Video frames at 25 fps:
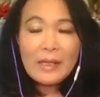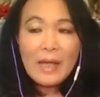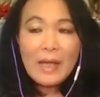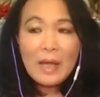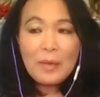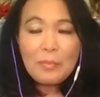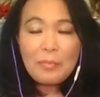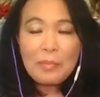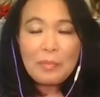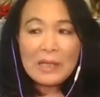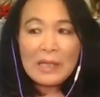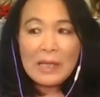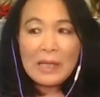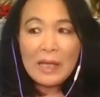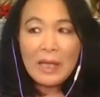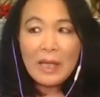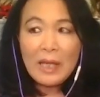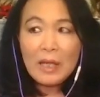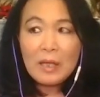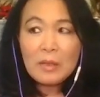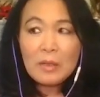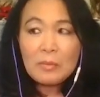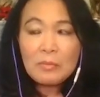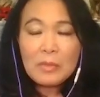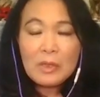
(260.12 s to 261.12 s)
And then I
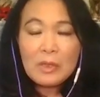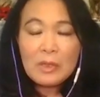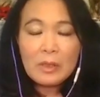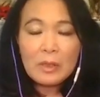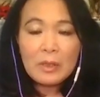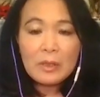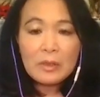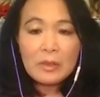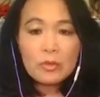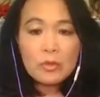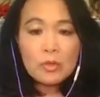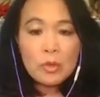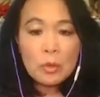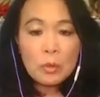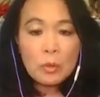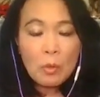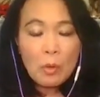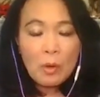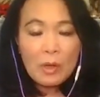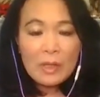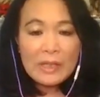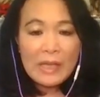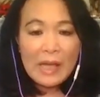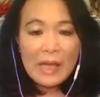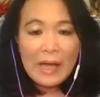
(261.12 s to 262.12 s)
became a
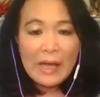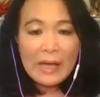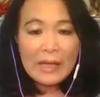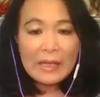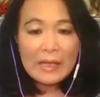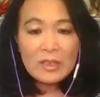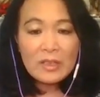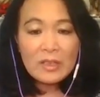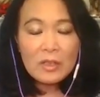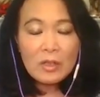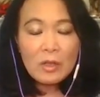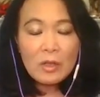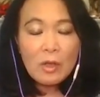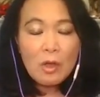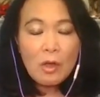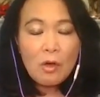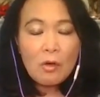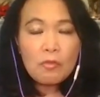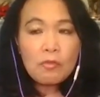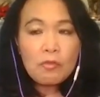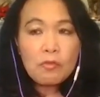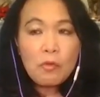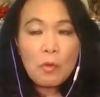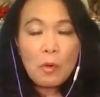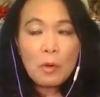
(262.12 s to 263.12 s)
tour guide
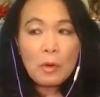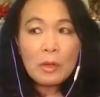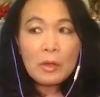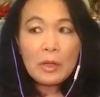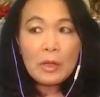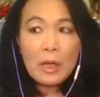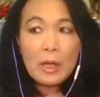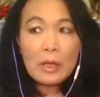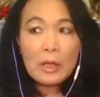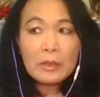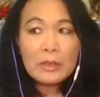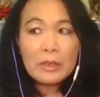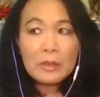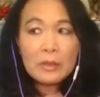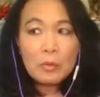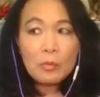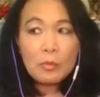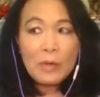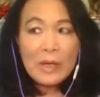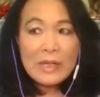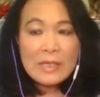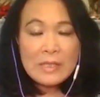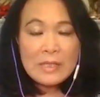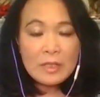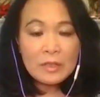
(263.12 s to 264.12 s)
for the
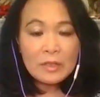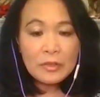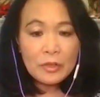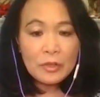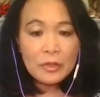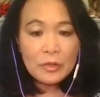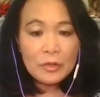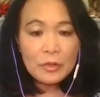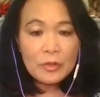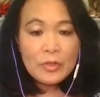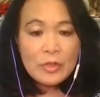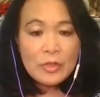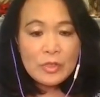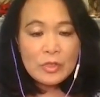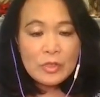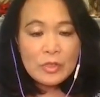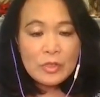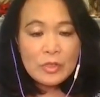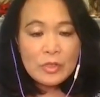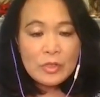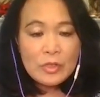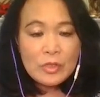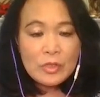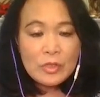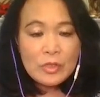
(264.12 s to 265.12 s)
Westerners
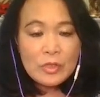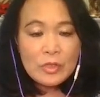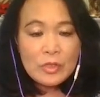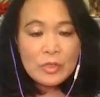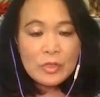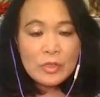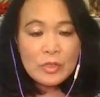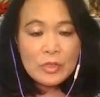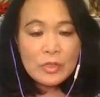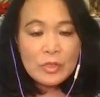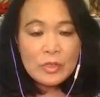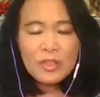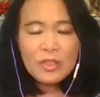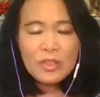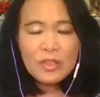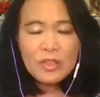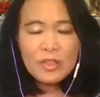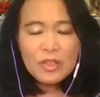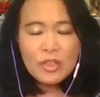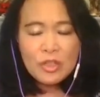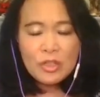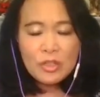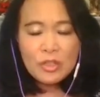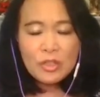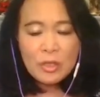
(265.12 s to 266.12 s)
because I could
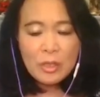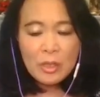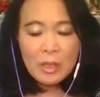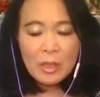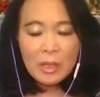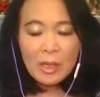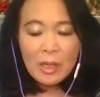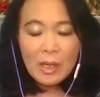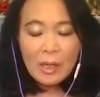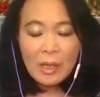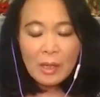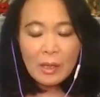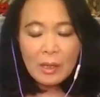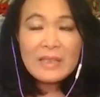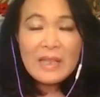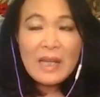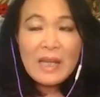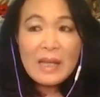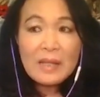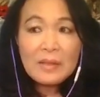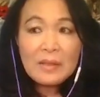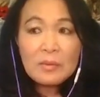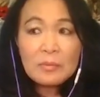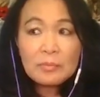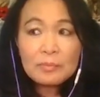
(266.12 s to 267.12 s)
speak English.
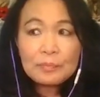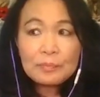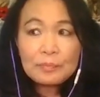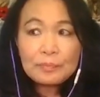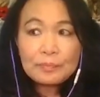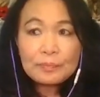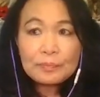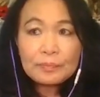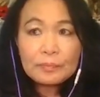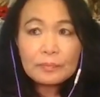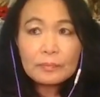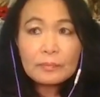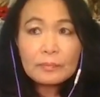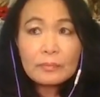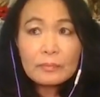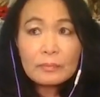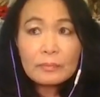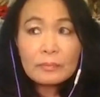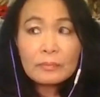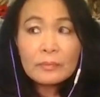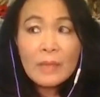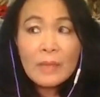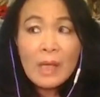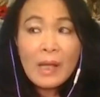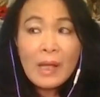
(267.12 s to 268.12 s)
And then
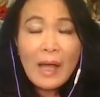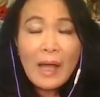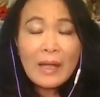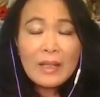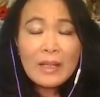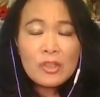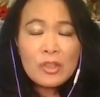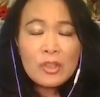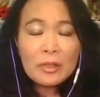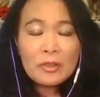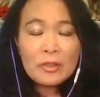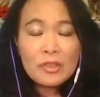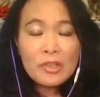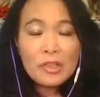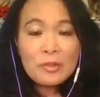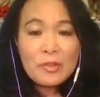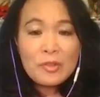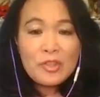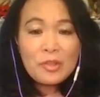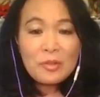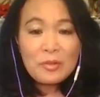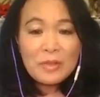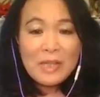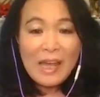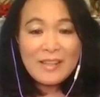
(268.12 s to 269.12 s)
I took 2
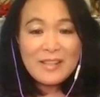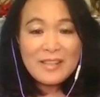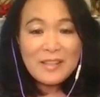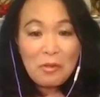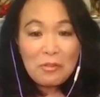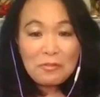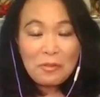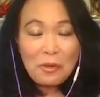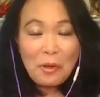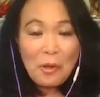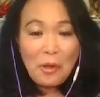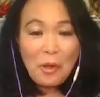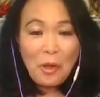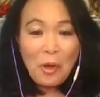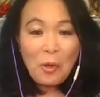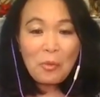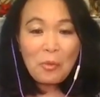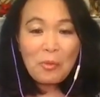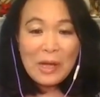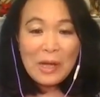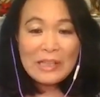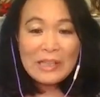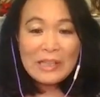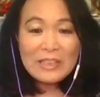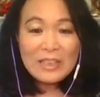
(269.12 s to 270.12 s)
suitcases and
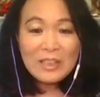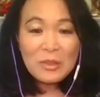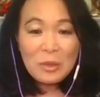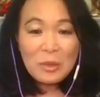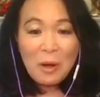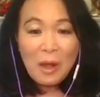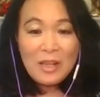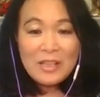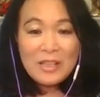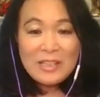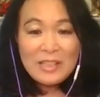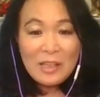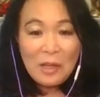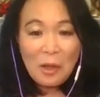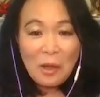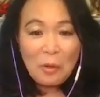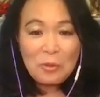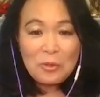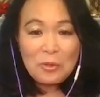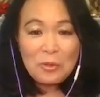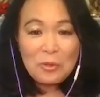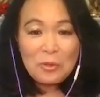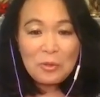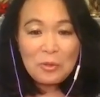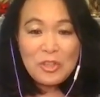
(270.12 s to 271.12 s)
myself
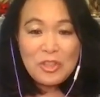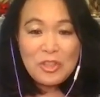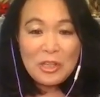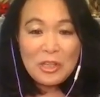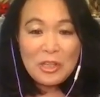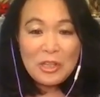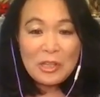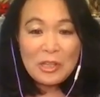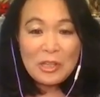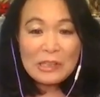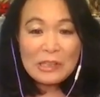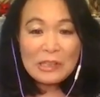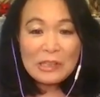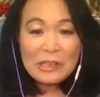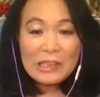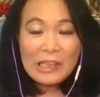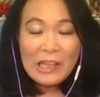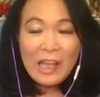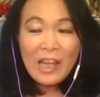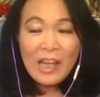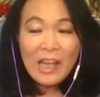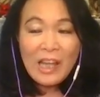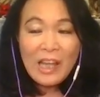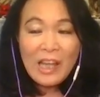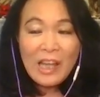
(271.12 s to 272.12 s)
went across the
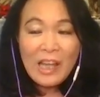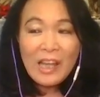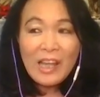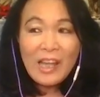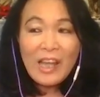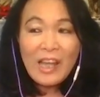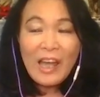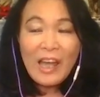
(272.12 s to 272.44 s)
ocean